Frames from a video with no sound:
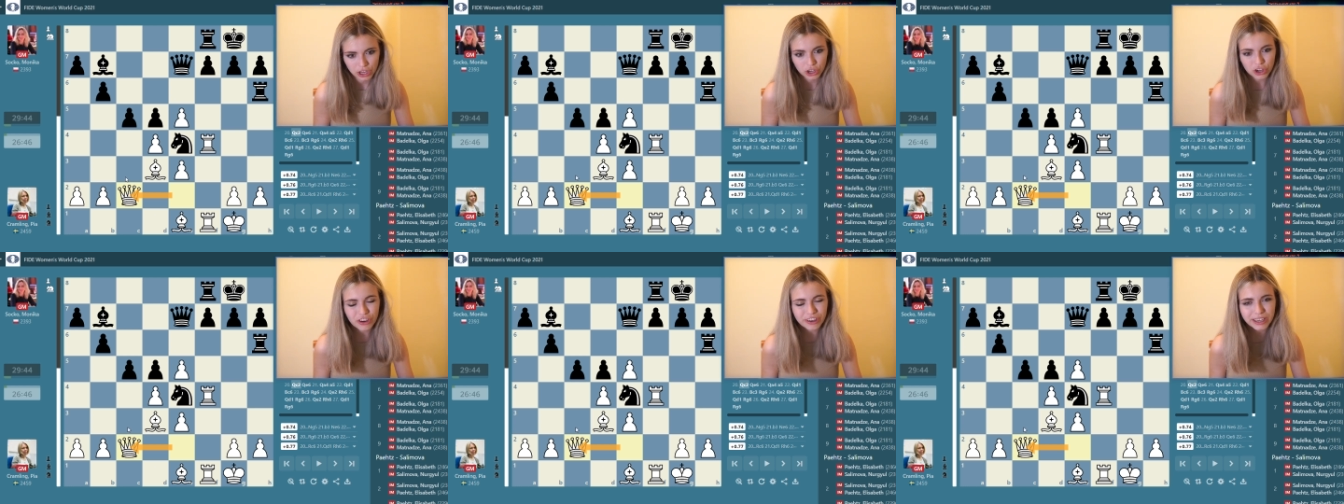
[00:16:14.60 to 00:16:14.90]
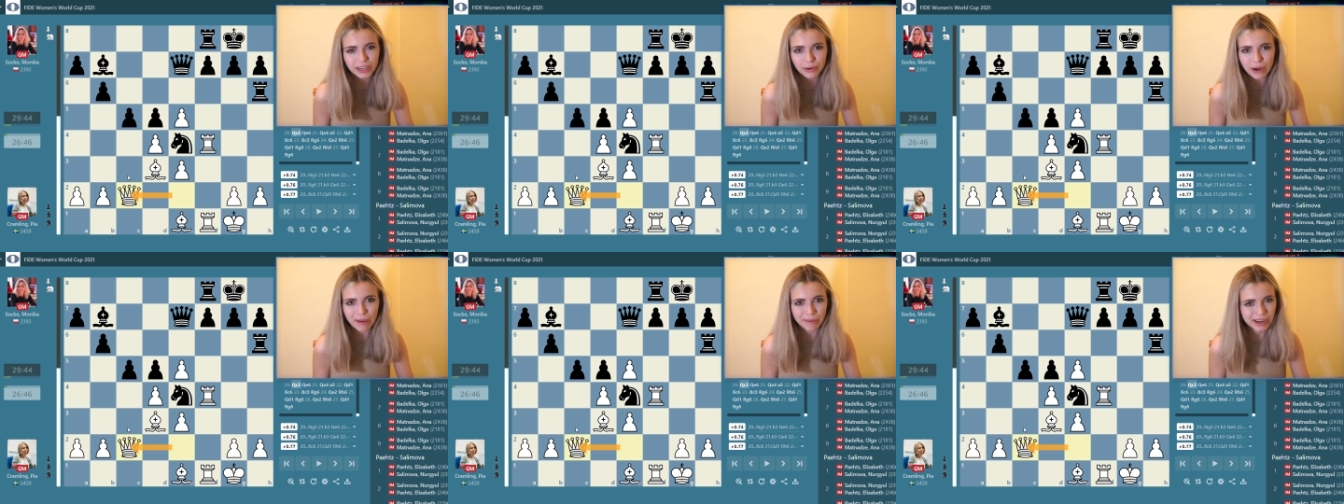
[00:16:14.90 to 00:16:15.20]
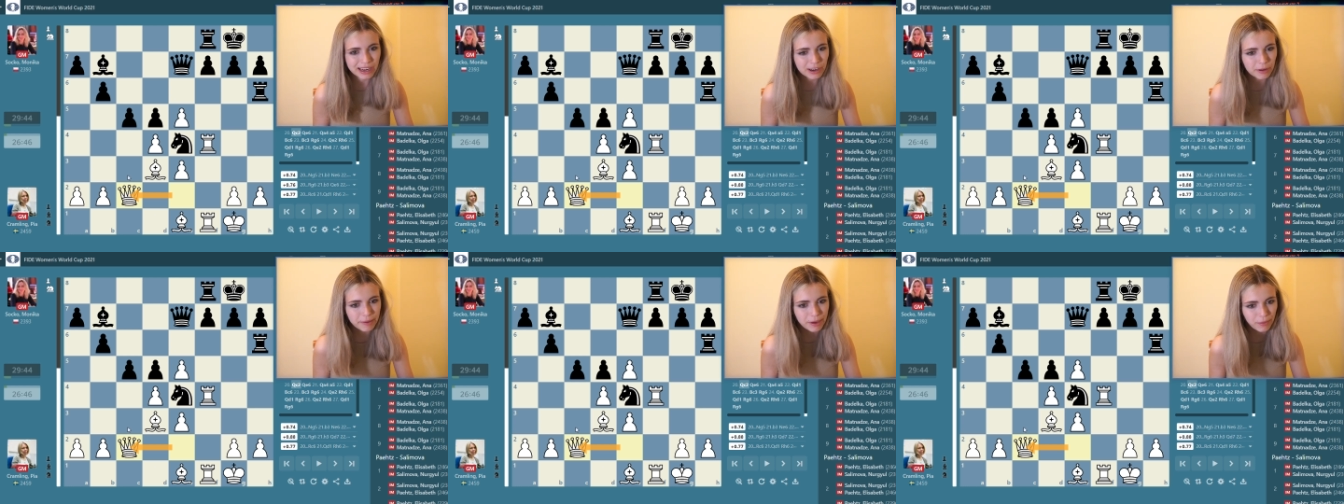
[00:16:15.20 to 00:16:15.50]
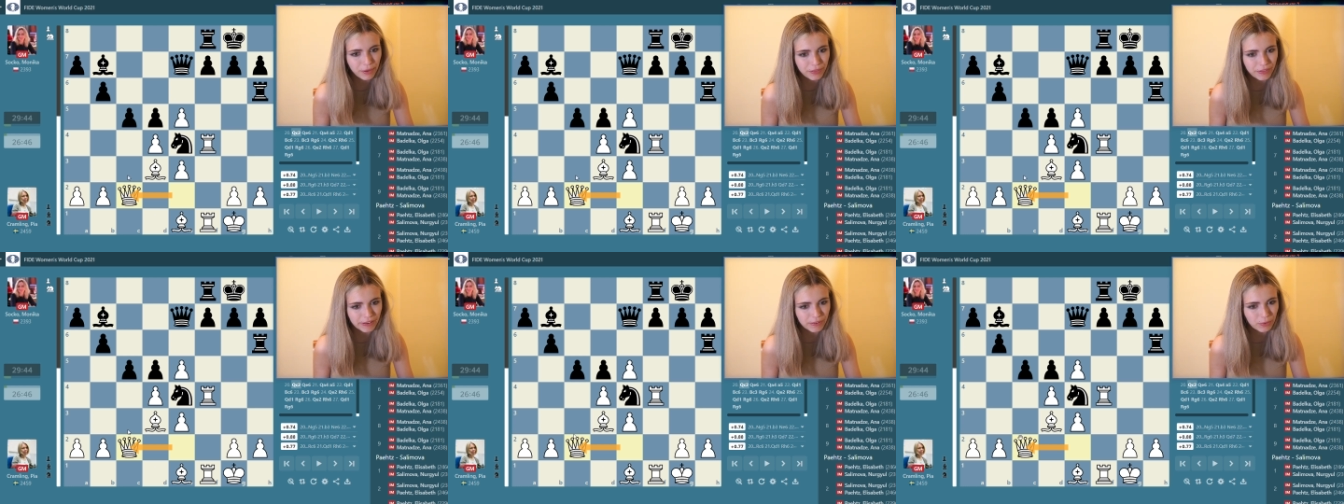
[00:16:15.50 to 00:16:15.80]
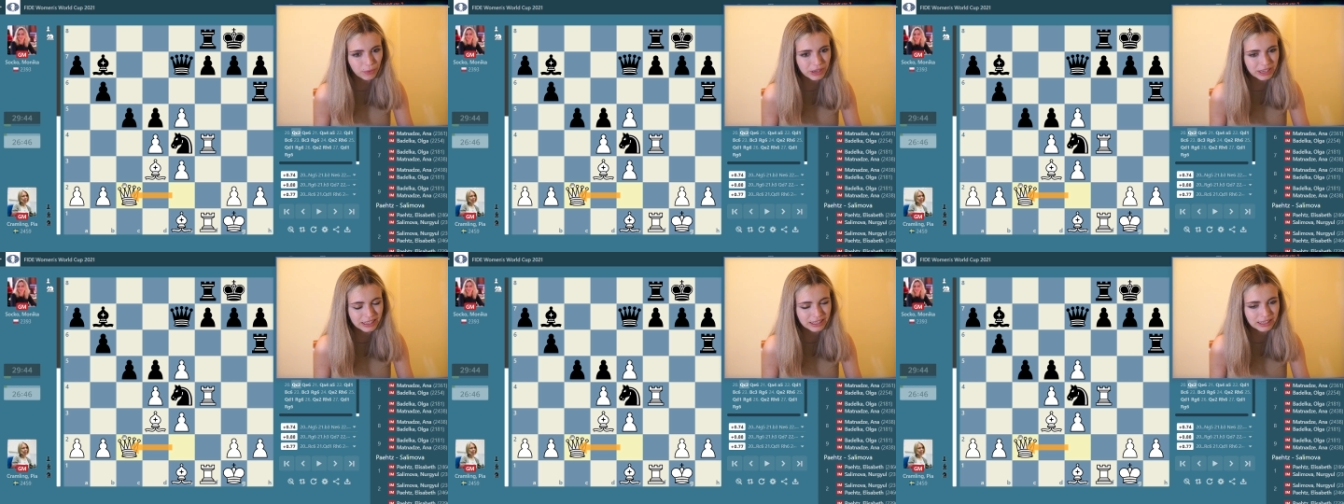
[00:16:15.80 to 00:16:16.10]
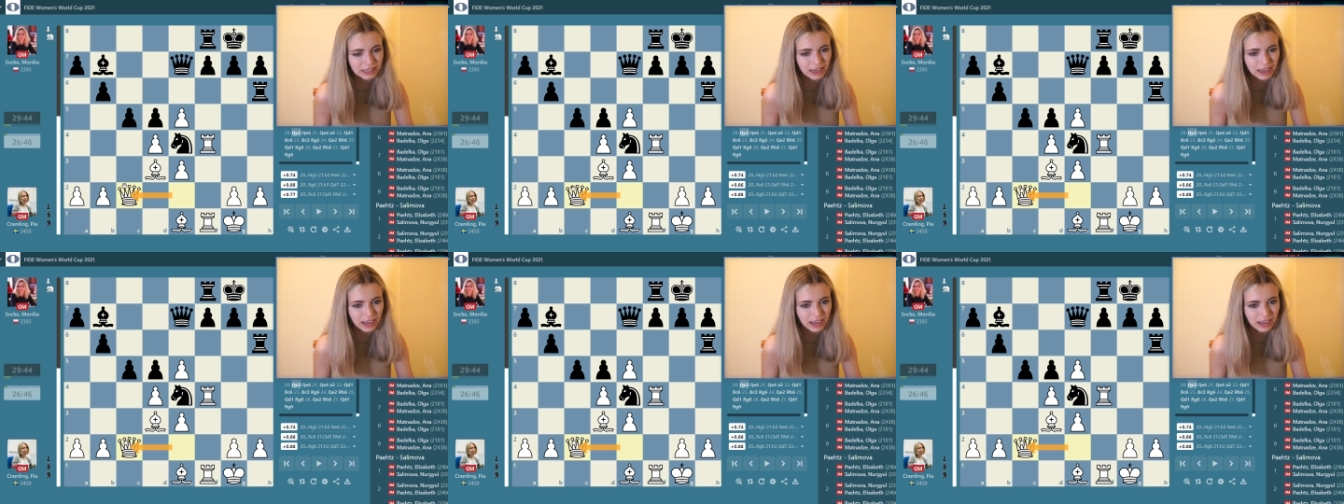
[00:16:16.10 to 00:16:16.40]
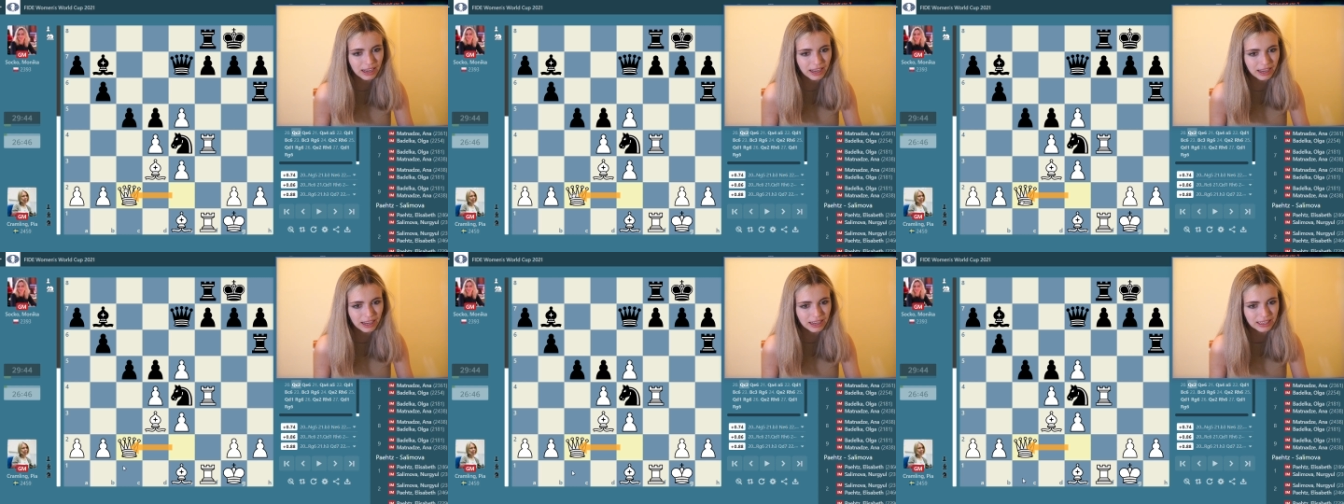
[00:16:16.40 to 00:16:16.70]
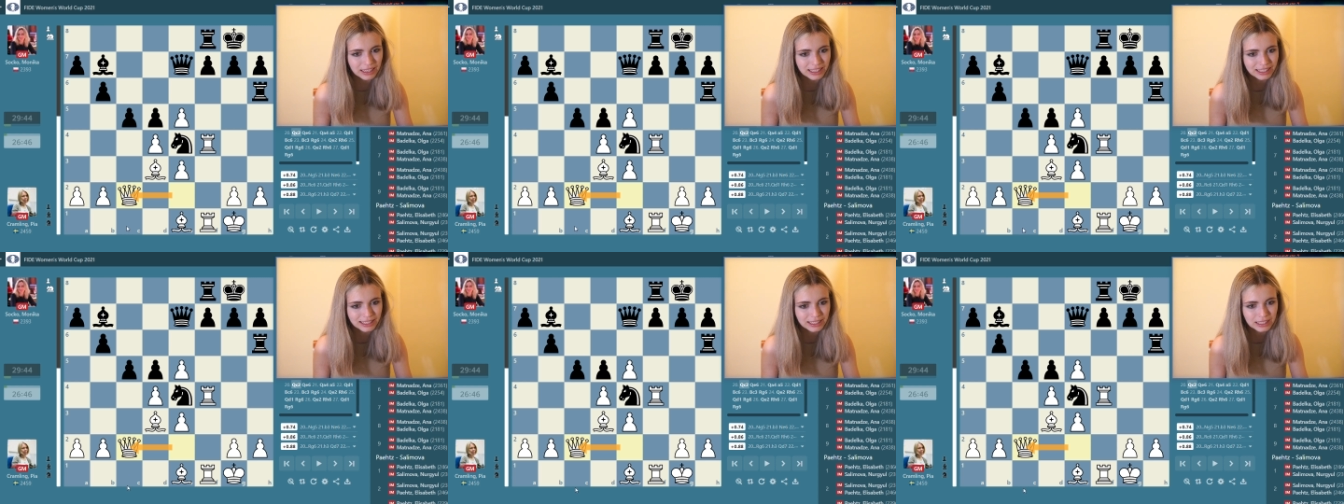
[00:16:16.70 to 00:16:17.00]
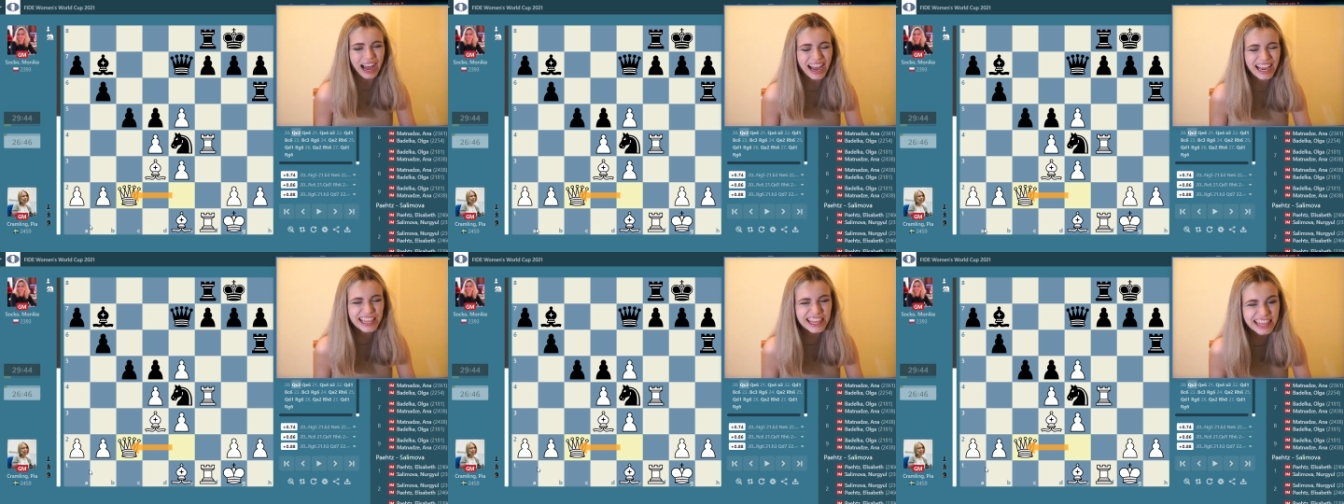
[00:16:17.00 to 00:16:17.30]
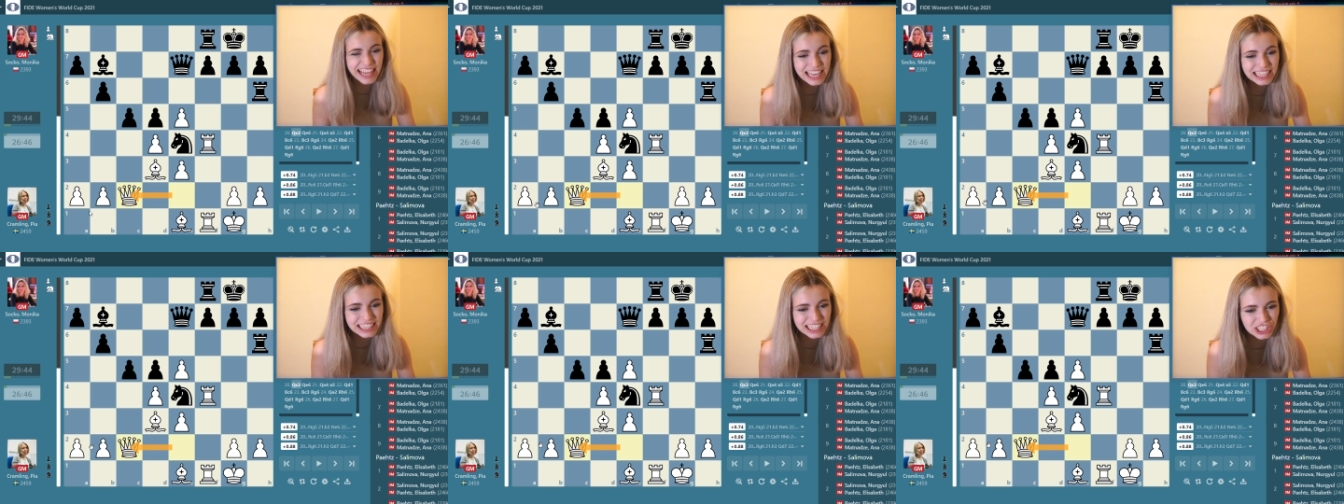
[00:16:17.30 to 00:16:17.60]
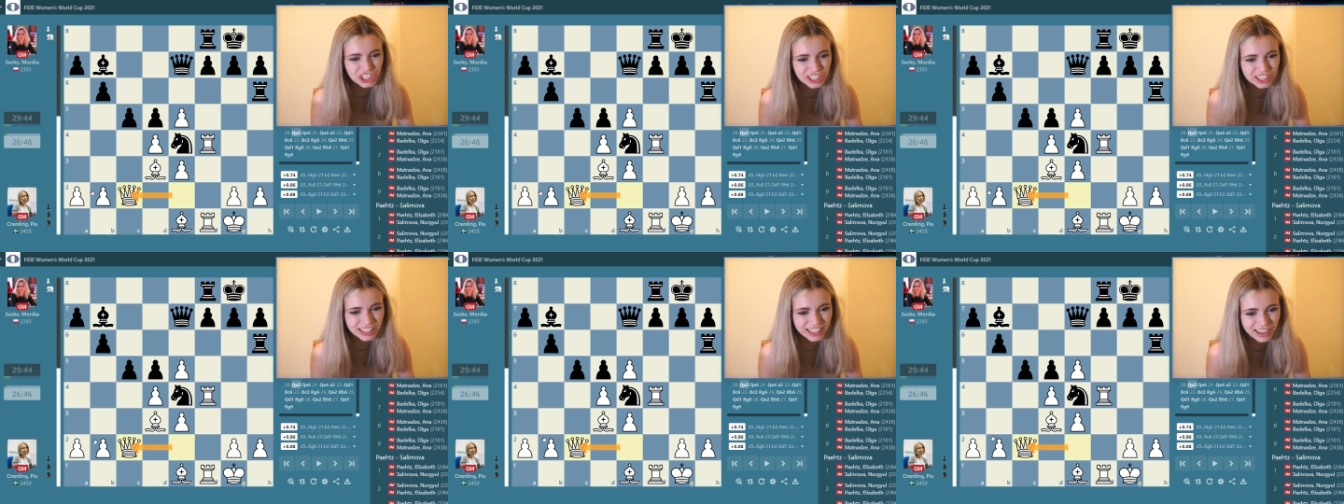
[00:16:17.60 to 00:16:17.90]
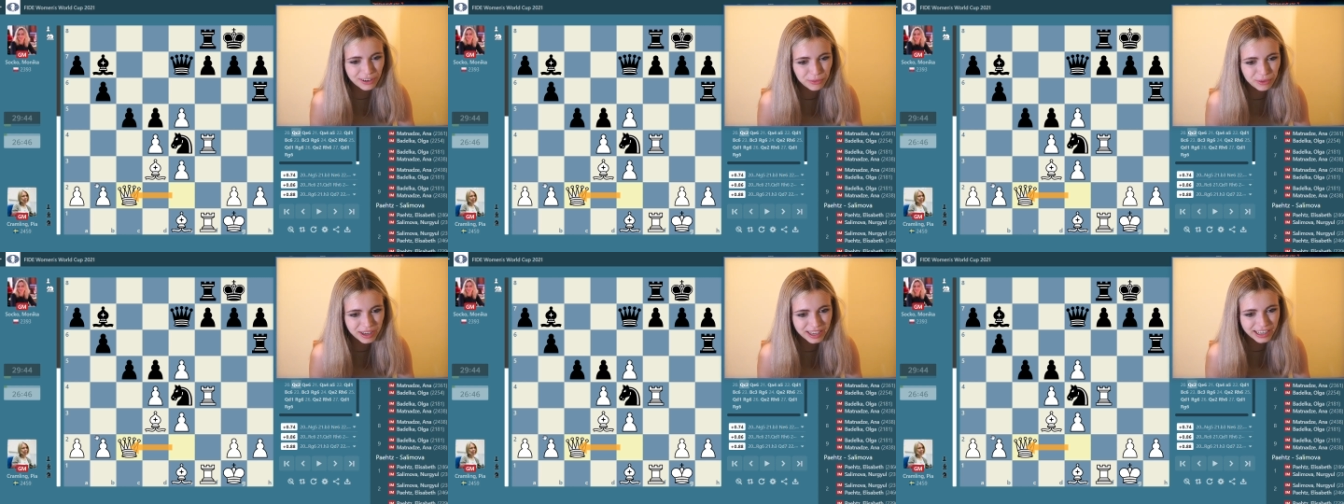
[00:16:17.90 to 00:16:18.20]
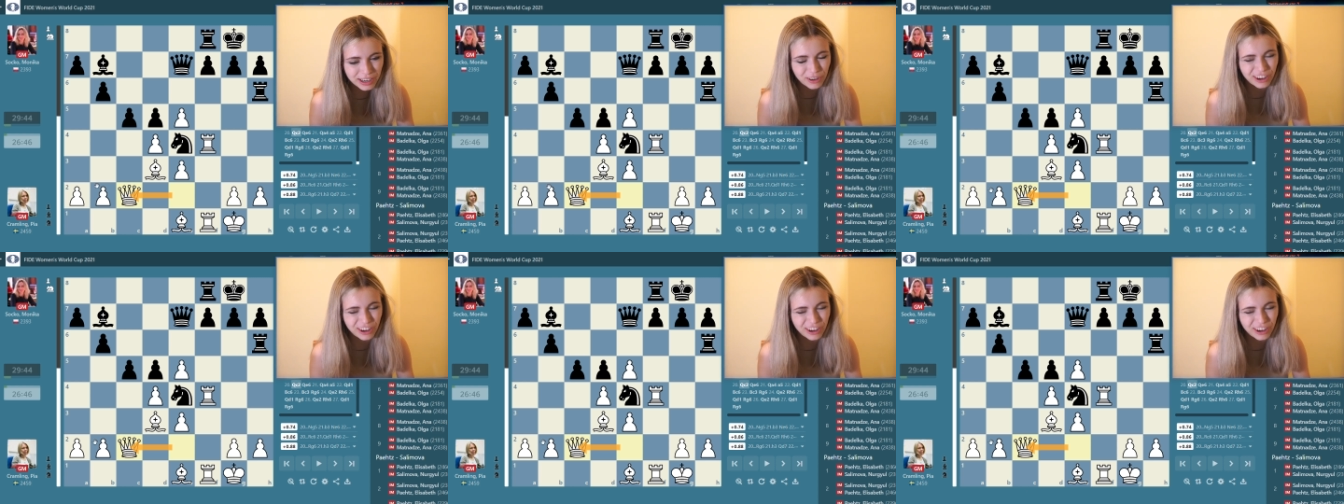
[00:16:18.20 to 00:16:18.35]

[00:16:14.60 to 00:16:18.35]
going around a little bit with the queen. I think that she didn't really,